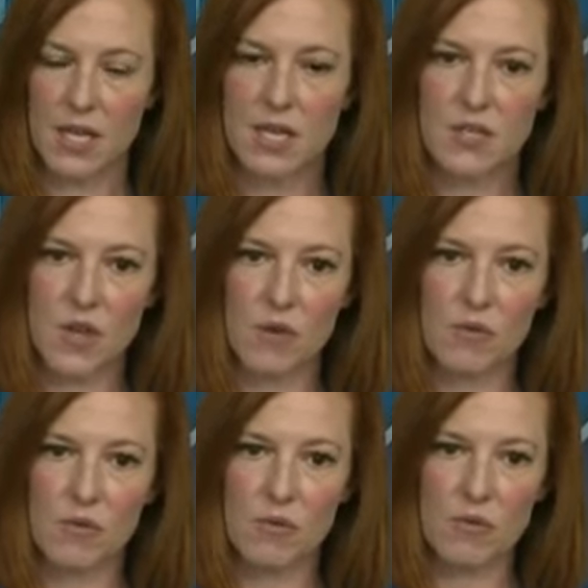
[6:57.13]
So
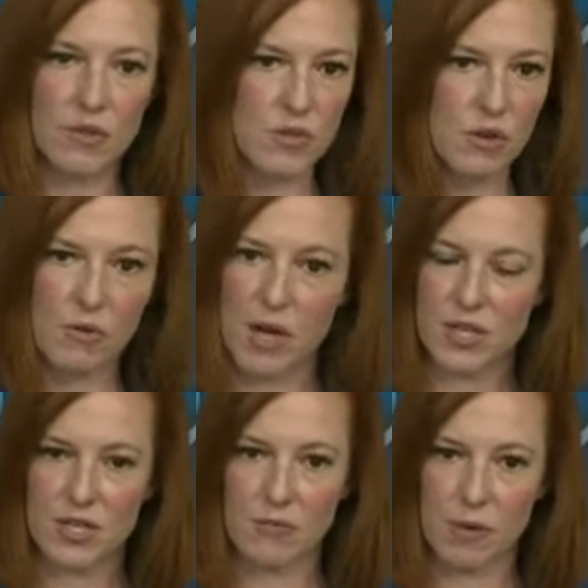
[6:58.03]
there's no
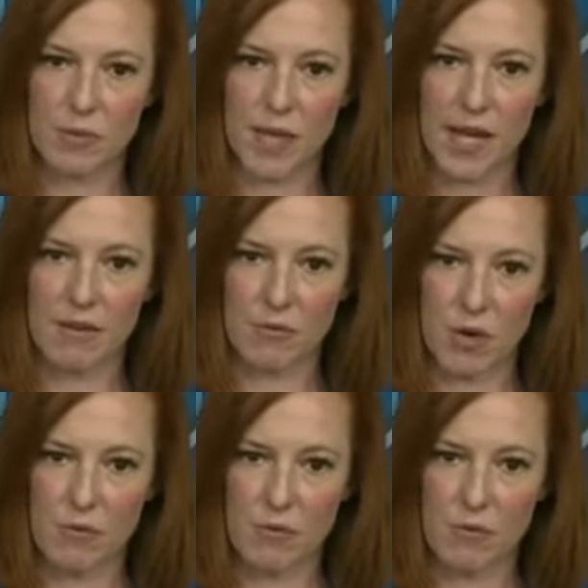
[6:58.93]
question we're playing a role.